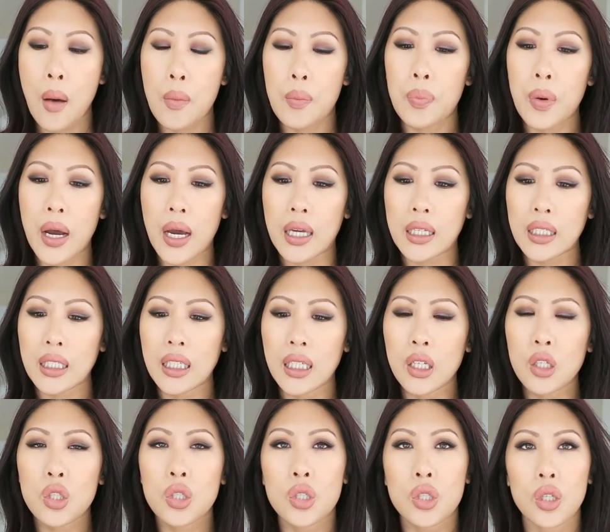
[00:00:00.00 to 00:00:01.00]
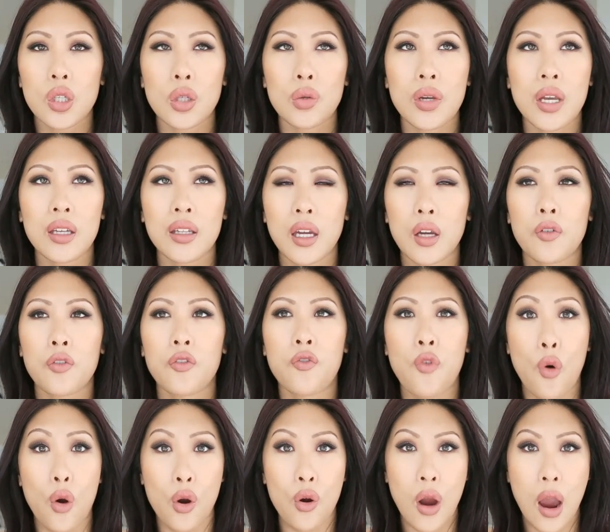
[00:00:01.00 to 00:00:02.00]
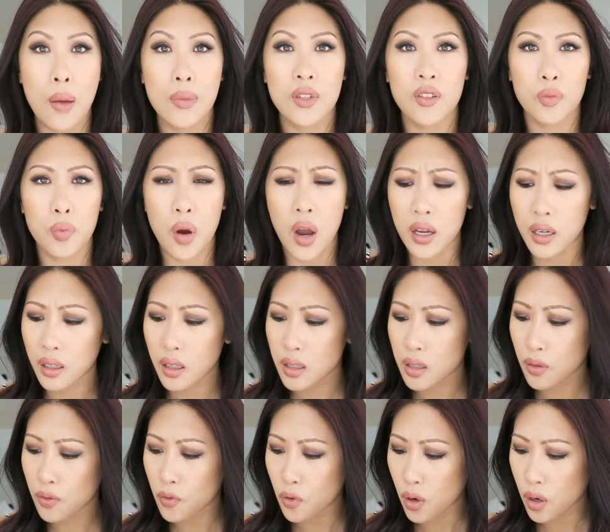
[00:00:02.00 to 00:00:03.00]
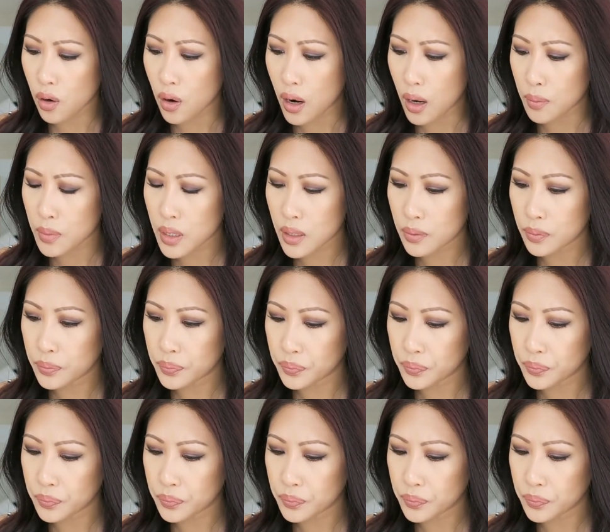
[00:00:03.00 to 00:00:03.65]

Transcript: but each, you get like four grams of product. Is it four grams?